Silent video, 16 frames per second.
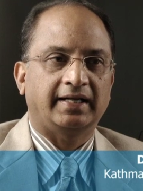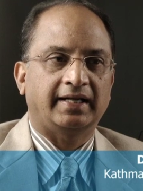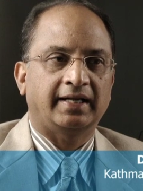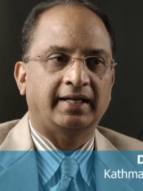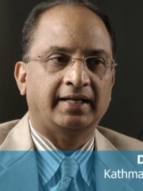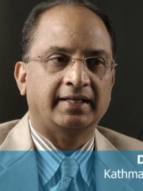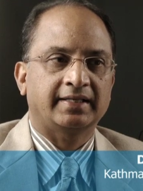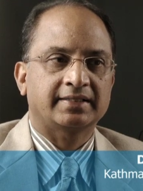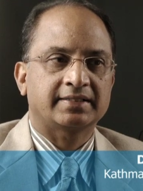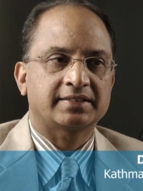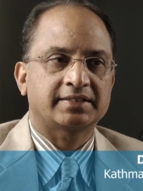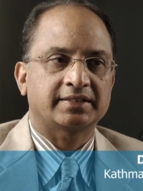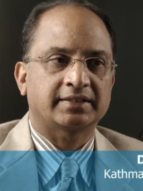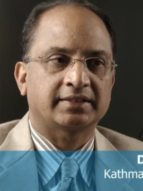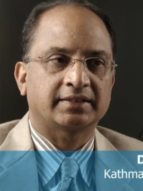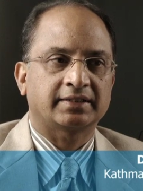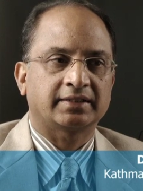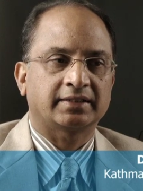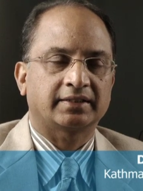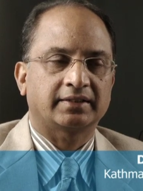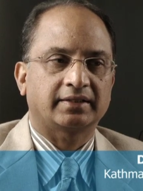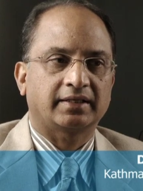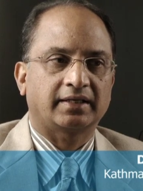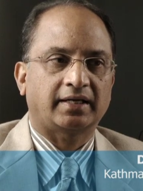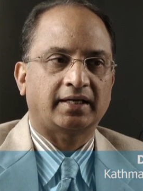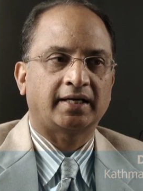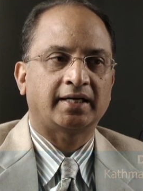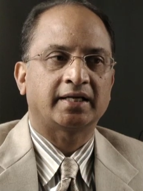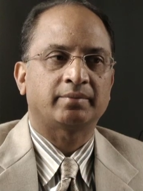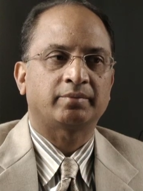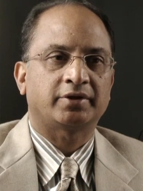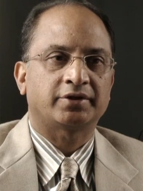and uh, I
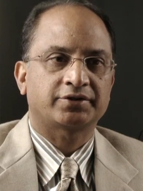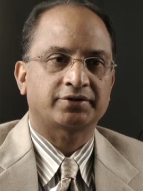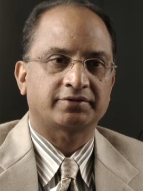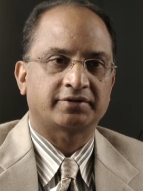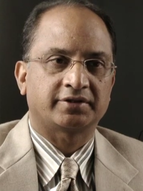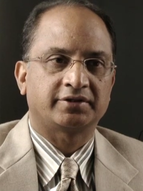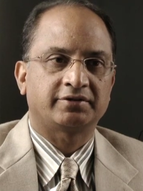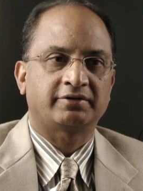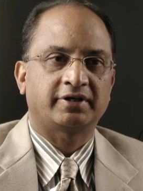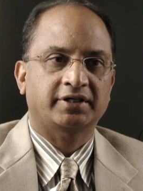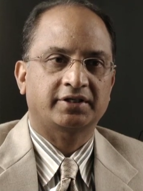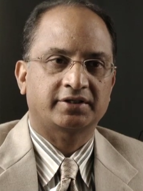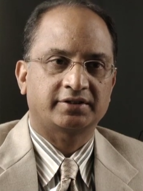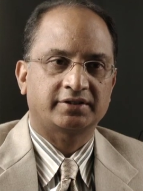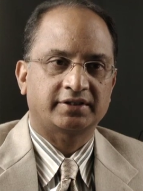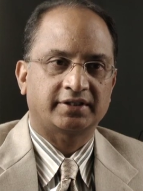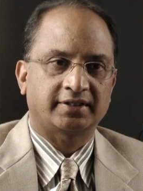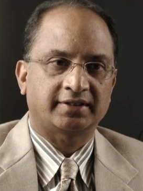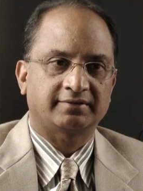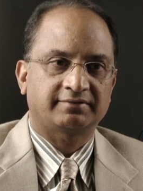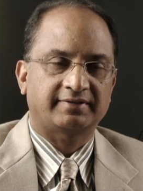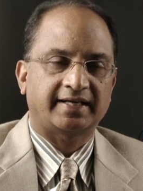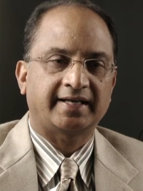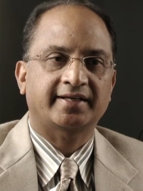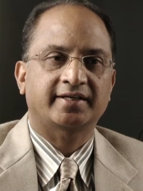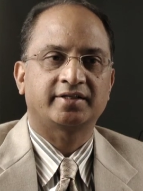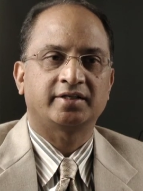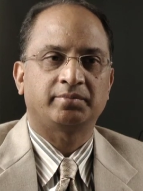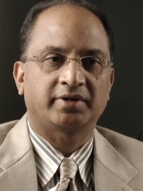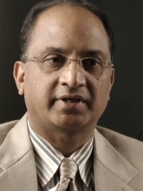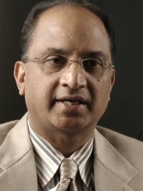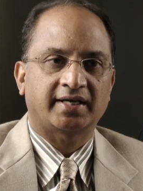am also the director of
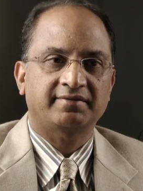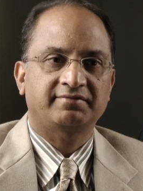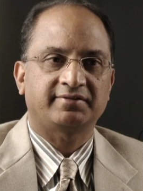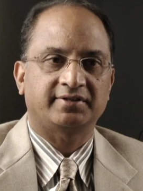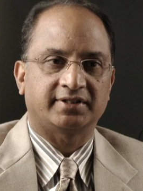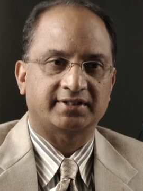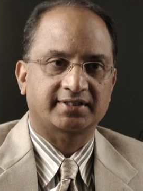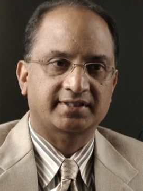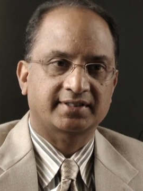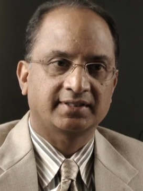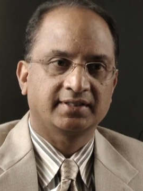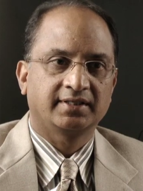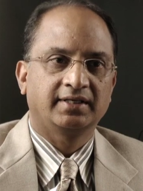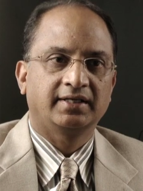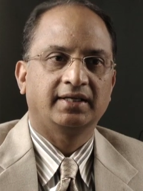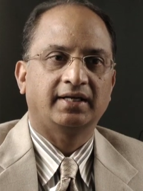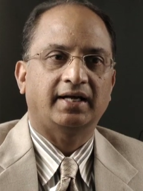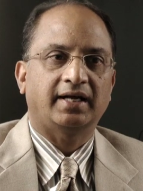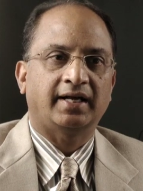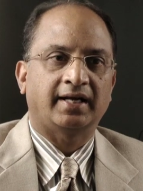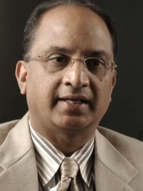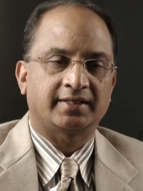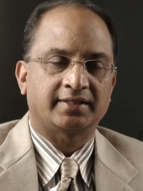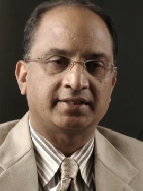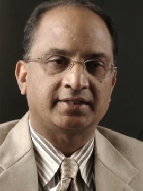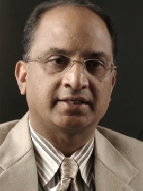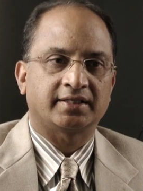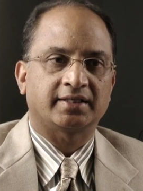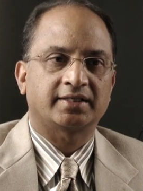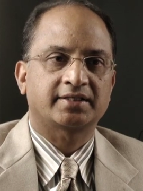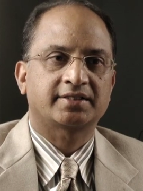academic affairs and uh,